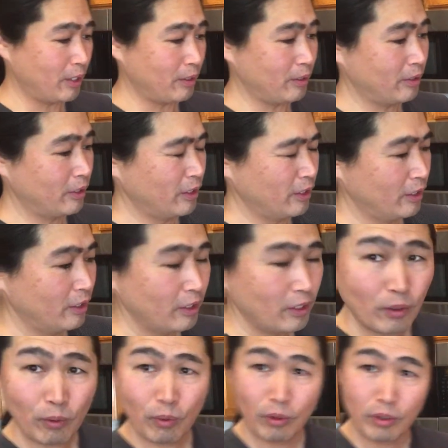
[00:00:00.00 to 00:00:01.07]
And
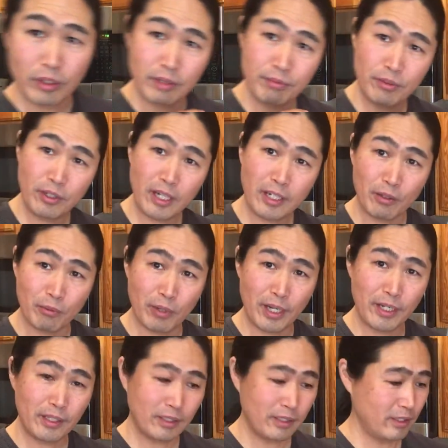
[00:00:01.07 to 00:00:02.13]
if you got it
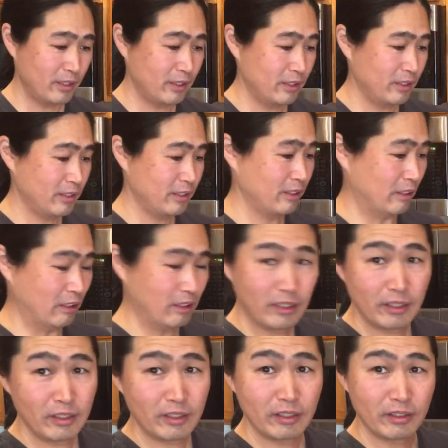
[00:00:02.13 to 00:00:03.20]
right,
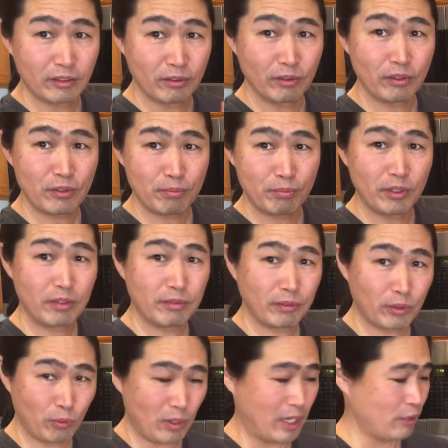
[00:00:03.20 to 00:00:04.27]
it looks beautiful
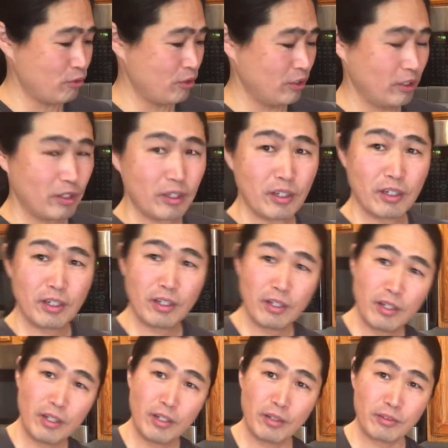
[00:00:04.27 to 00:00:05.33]
to watch.
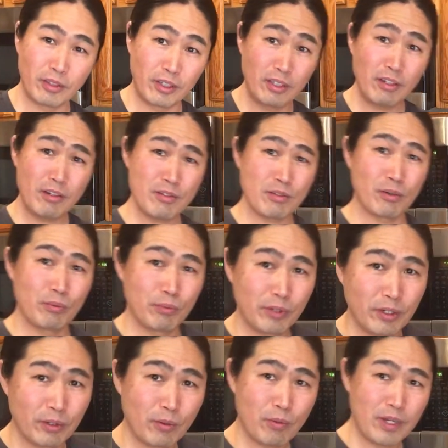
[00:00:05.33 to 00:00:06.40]
So here is a
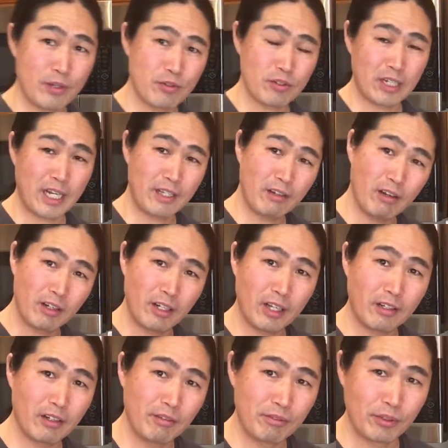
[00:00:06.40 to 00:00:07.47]
real question. I know a
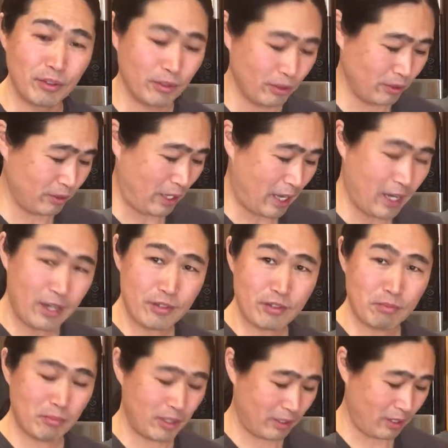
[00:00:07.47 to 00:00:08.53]
lot of you ask
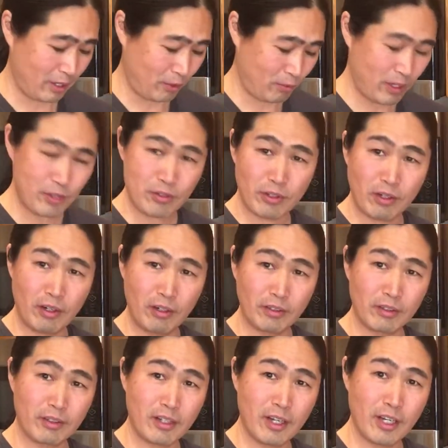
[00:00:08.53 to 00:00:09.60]
me that question all
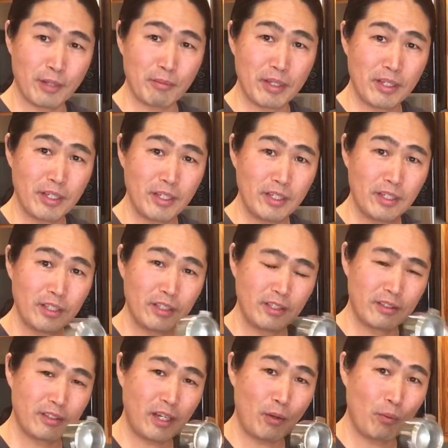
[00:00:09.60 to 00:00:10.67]
the time.
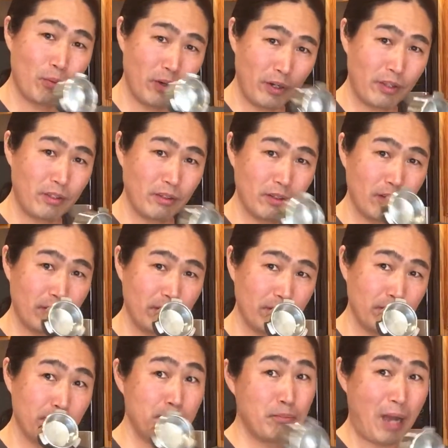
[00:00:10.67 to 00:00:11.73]
Is that worth
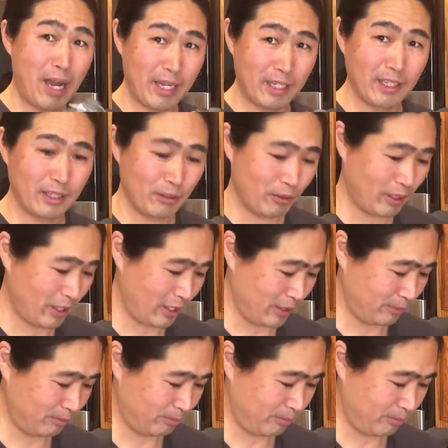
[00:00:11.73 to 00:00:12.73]
buying, okay?